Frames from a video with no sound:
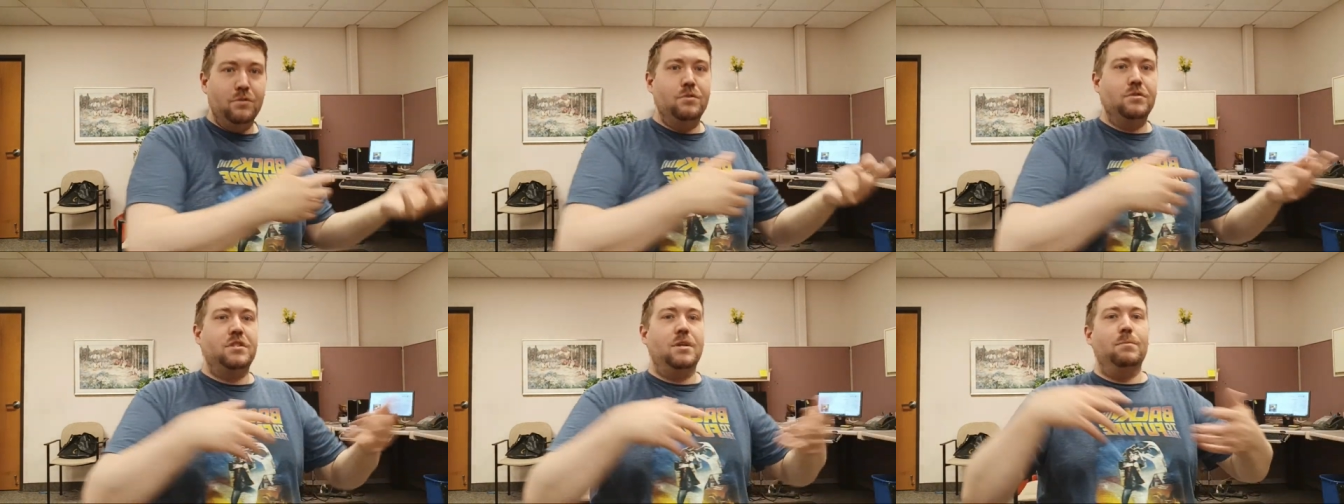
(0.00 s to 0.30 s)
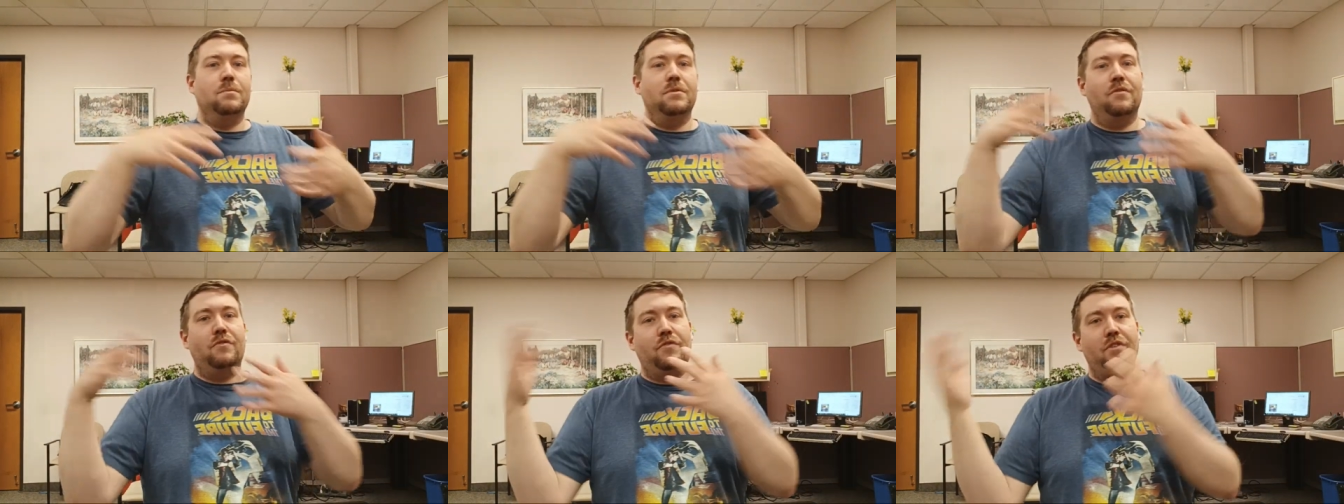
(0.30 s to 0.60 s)
Some of
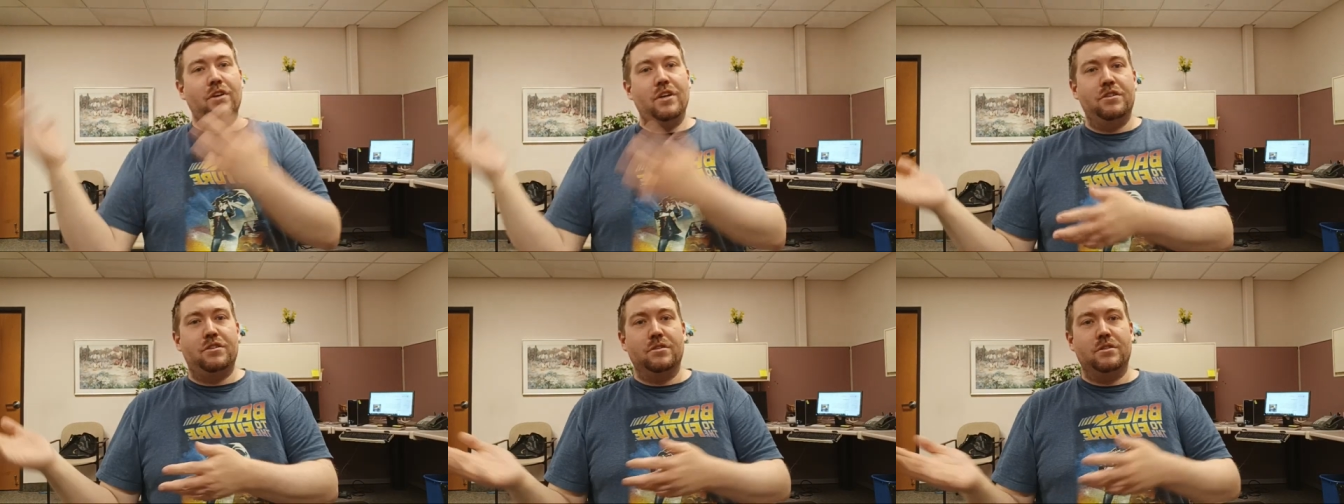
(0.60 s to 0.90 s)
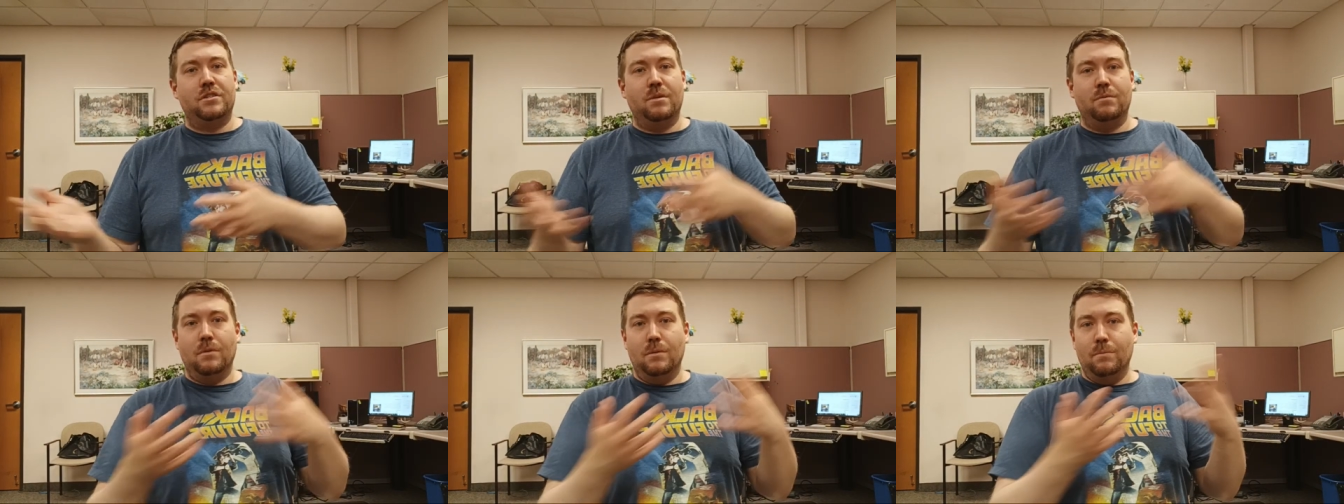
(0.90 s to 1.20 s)
the features,
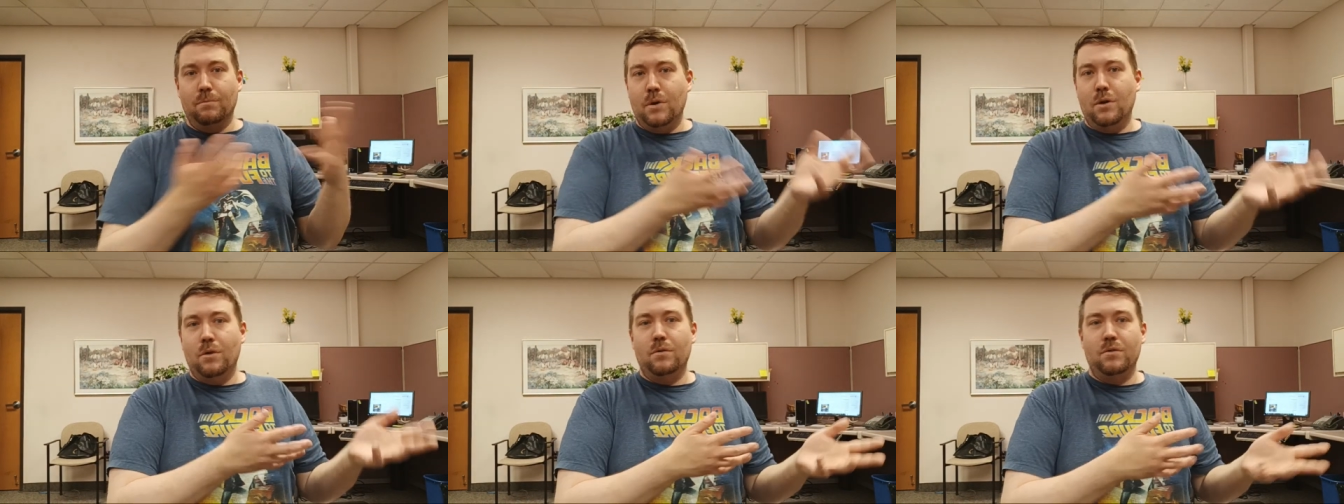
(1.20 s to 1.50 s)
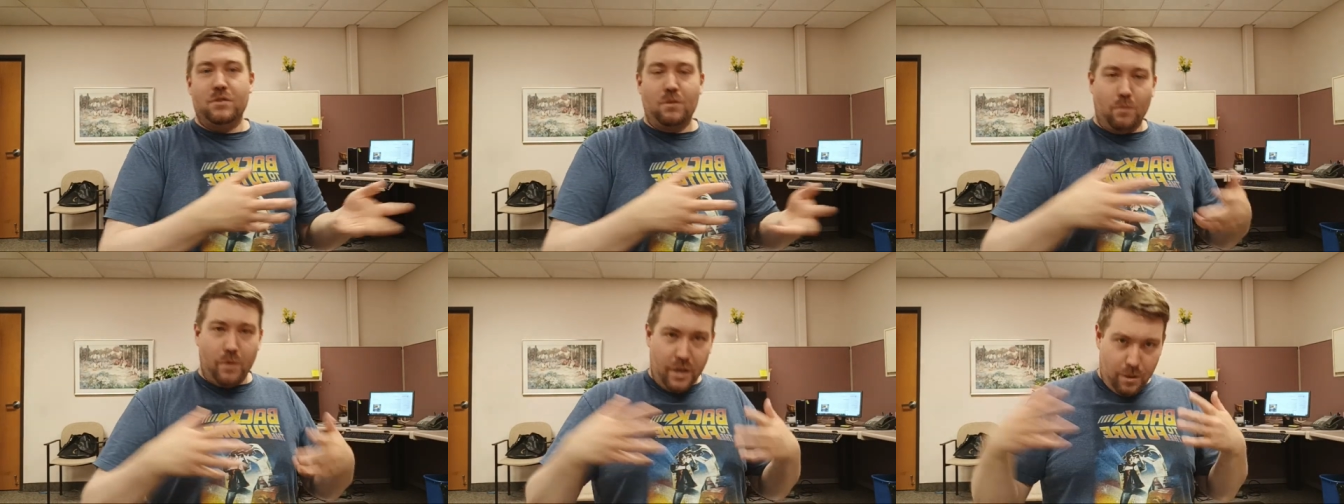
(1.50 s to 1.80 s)
some of the modes, the
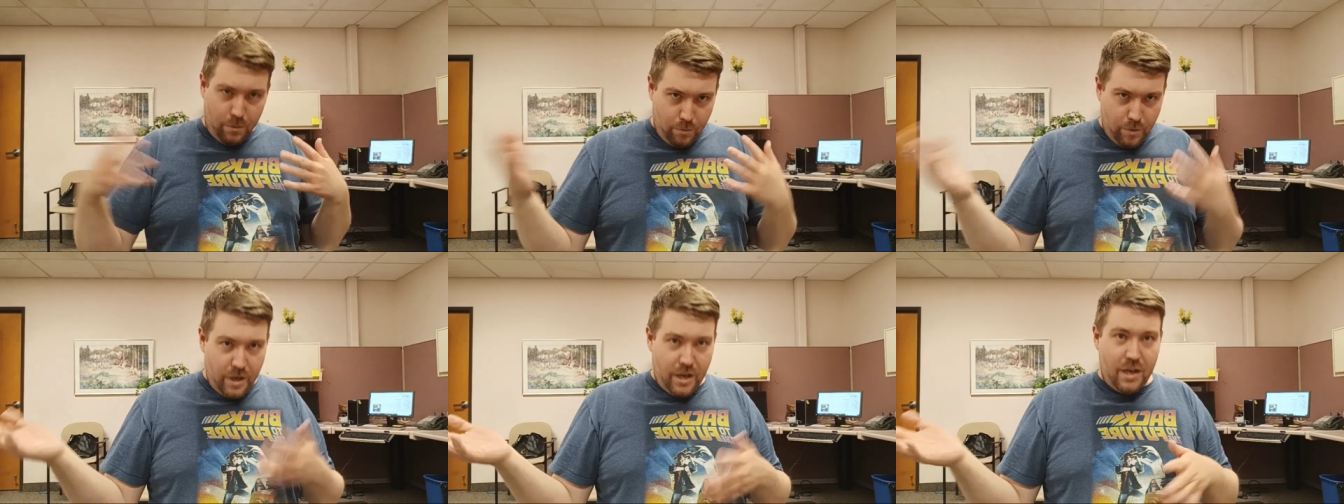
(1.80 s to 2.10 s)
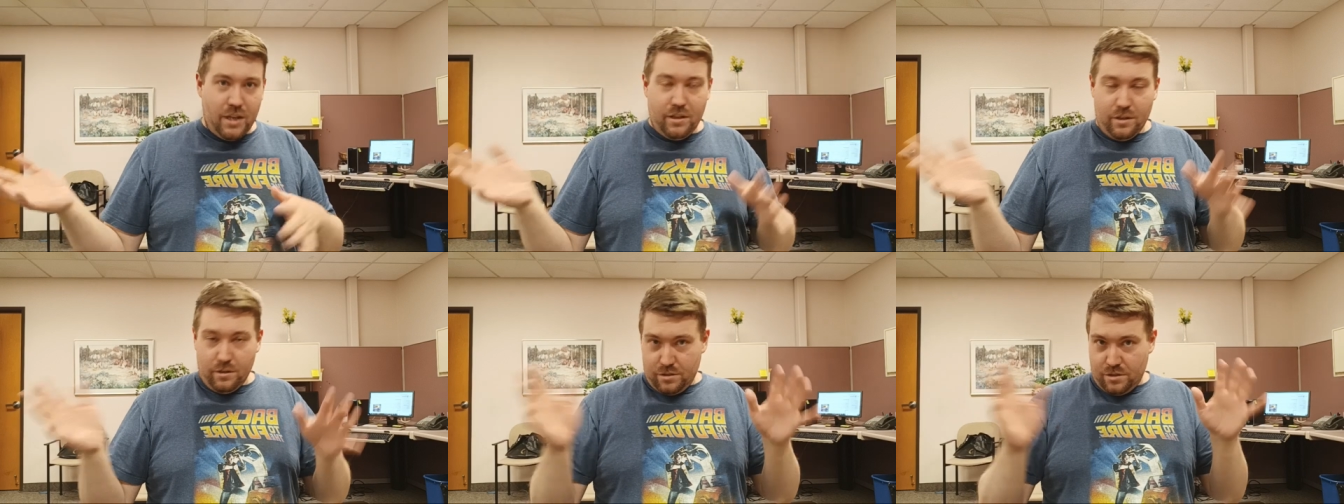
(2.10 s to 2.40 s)
way it ran,
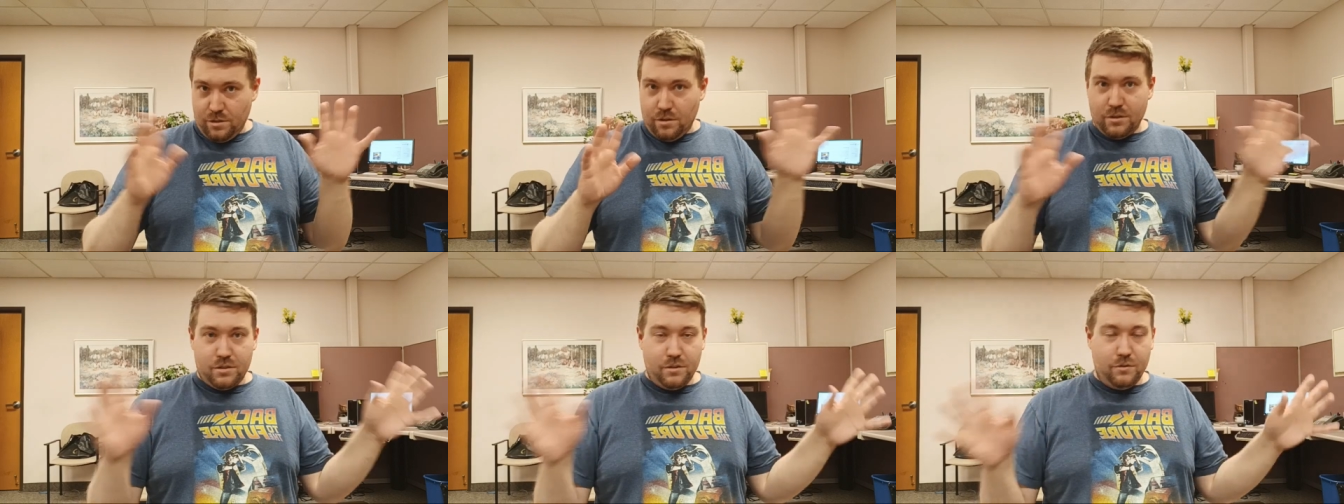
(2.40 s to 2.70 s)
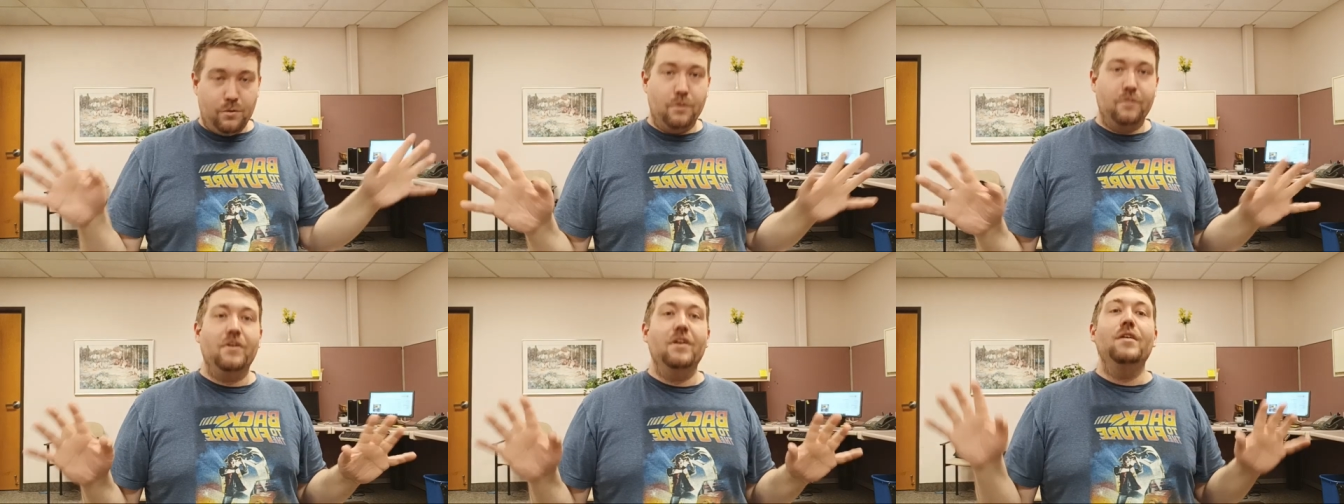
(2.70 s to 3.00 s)
you know, so on and so
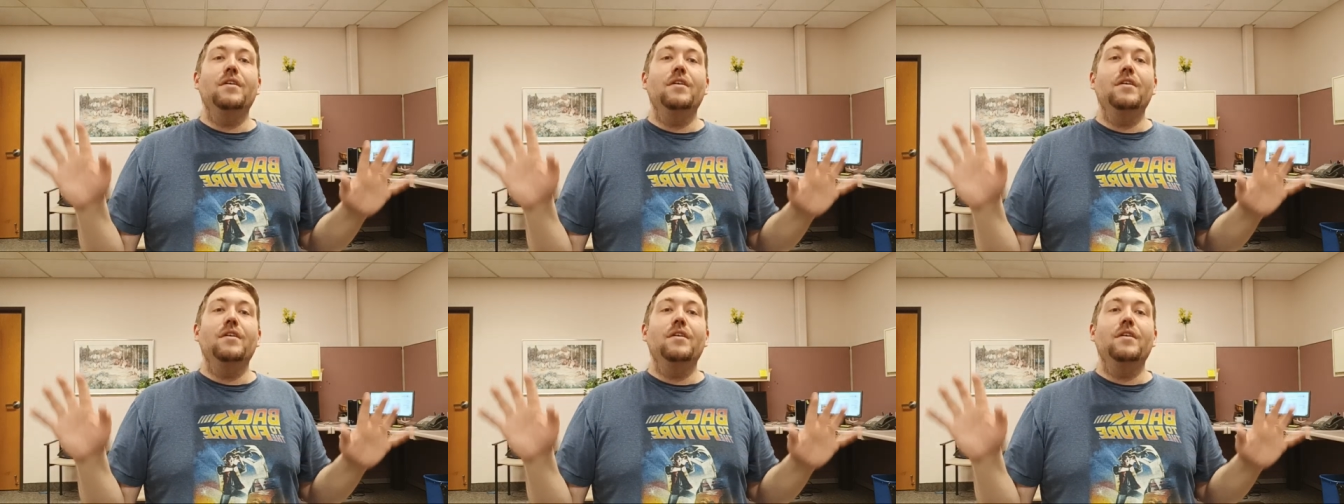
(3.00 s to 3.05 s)
forth.